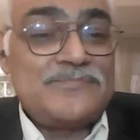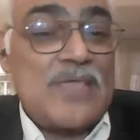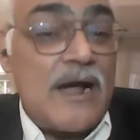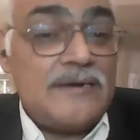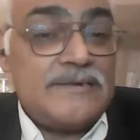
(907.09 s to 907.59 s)

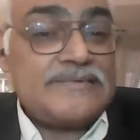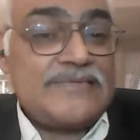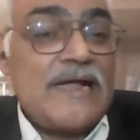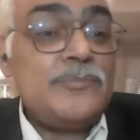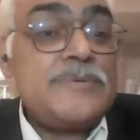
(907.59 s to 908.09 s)
They
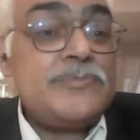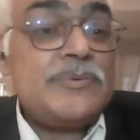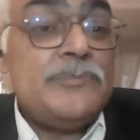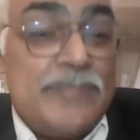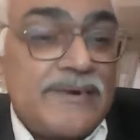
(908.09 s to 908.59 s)
understand
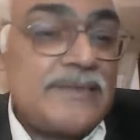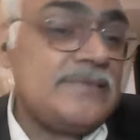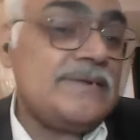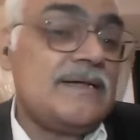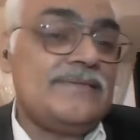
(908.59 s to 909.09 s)
people better
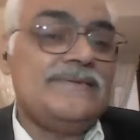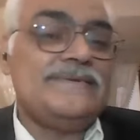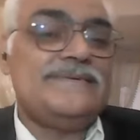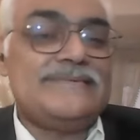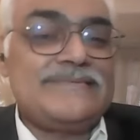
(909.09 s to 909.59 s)
than other
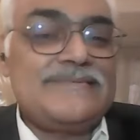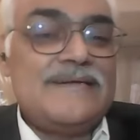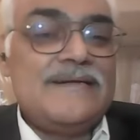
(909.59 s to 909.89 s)
leaders.